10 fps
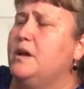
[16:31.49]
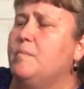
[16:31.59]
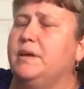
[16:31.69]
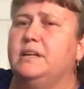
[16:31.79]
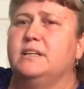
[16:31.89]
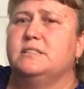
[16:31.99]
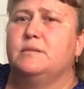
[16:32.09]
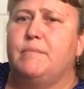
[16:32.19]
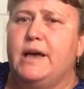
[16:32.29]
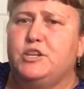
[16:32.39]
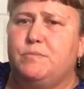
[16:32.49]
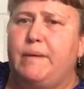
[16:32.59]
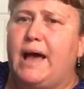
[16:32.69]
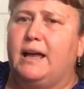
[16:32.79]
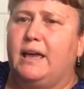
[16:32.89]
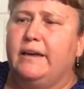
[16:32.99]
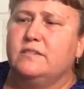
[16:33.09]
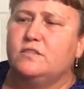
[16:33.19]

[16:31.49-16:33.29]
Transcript: but it is a mesh backing,